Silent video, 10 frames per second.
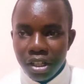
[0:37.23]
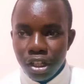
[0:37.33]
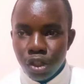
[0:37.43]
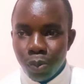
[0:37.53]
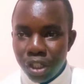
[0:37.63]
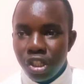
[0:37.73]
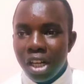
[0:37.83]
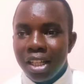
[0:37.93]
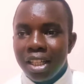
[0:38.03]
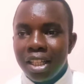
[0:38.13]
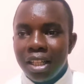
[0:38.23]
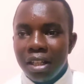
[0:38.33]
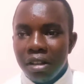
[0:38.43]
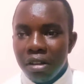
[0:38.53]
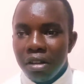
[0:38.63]
especially
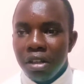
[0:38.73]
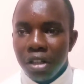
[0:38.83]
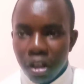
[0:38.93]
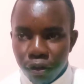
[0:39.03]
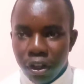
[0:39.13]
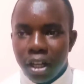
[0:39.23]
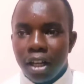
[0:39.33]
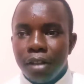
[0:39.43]
in Africa.